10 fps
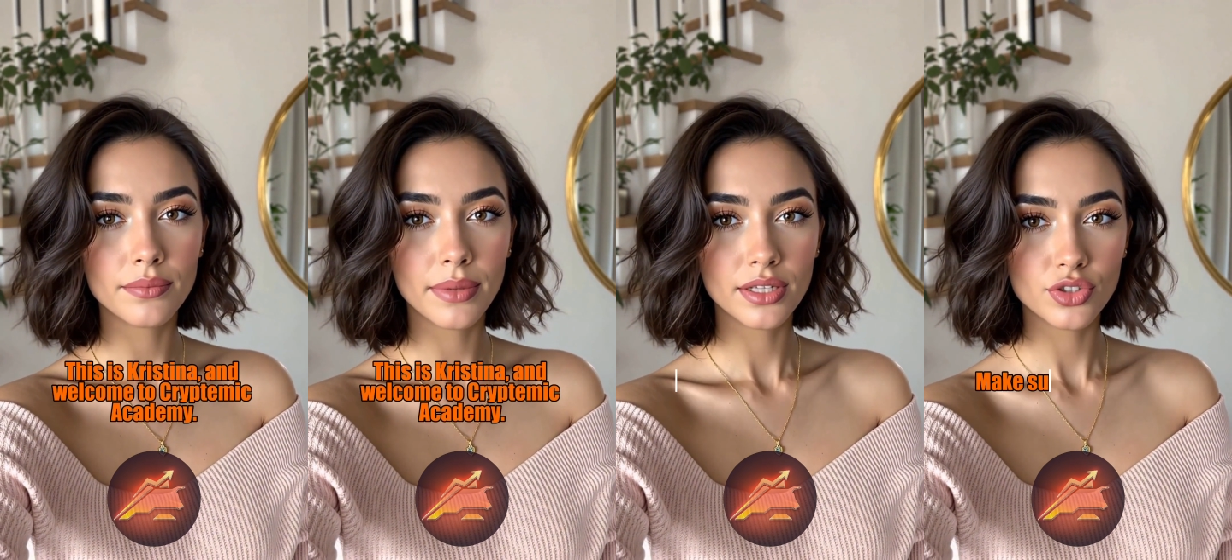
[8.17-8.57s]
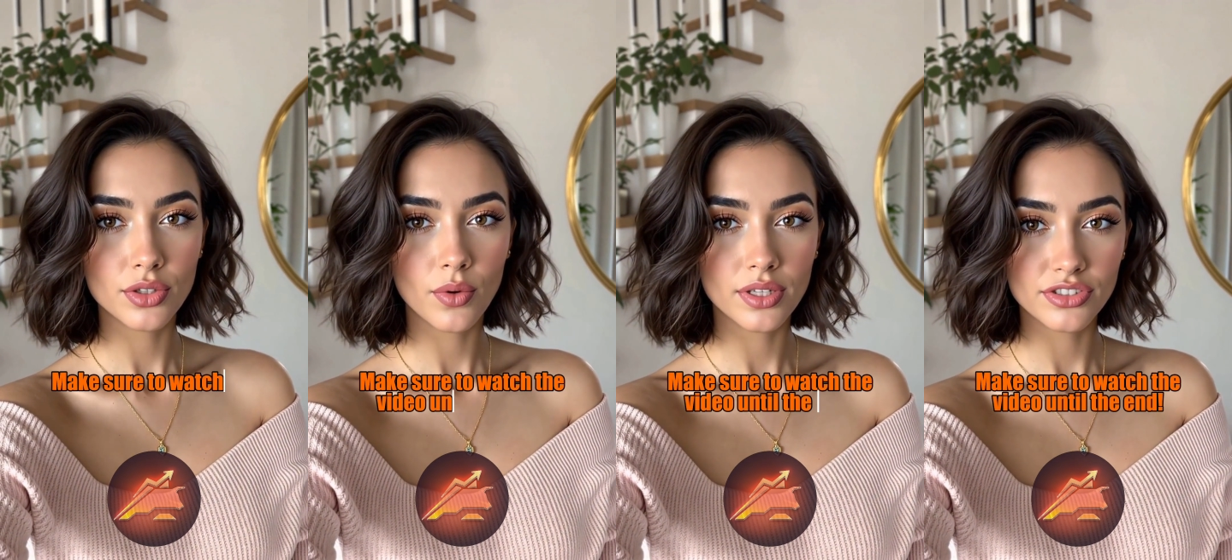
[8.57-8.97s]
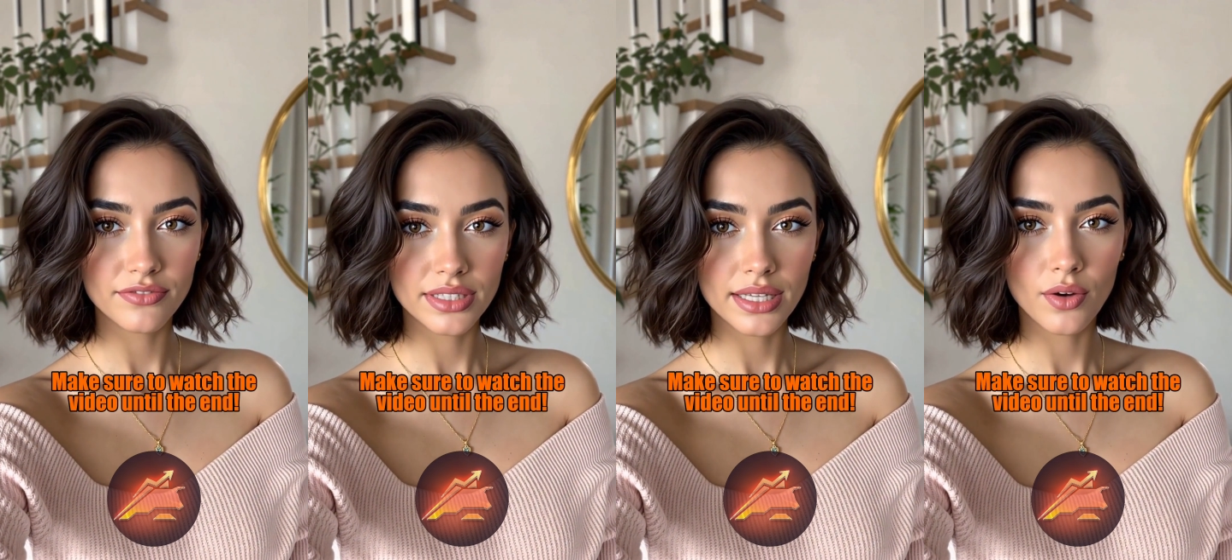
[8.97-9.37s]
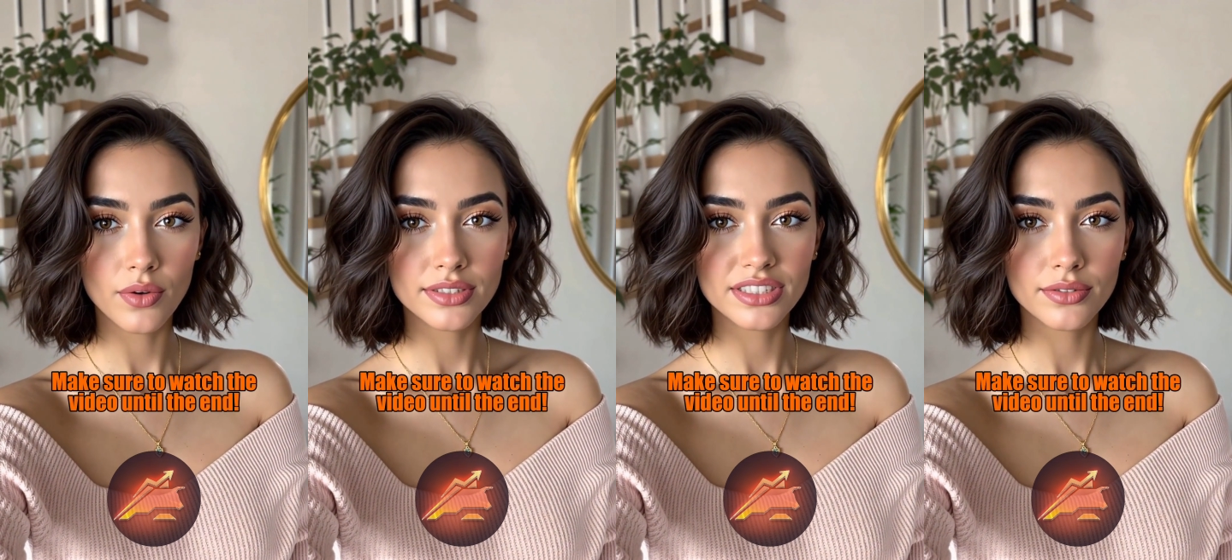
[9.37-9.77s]
Make sure to watch the video
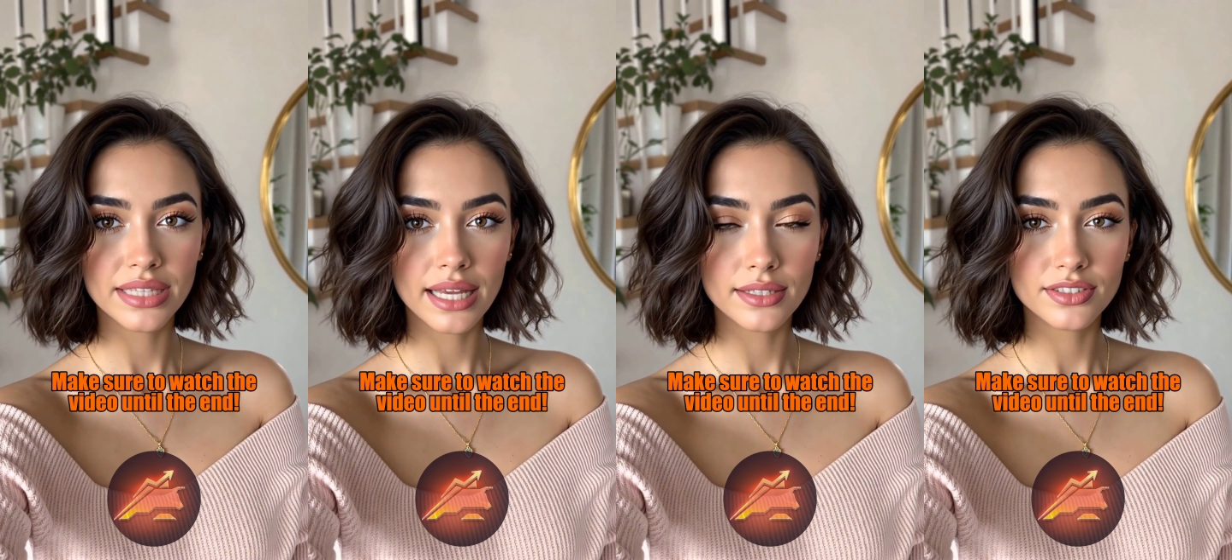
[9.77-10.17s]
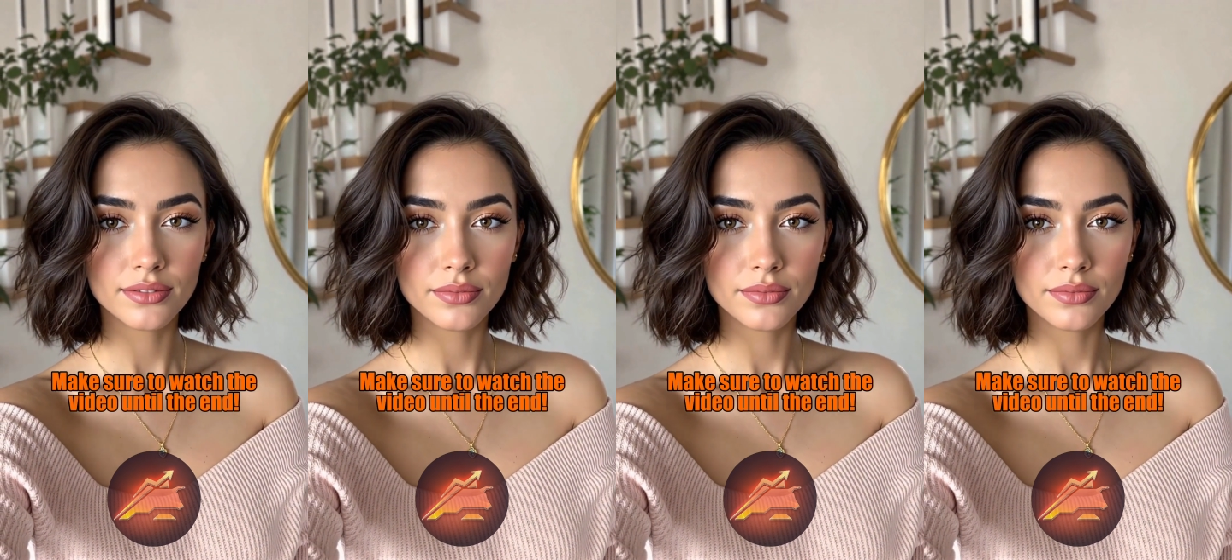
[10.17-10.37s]
until the end.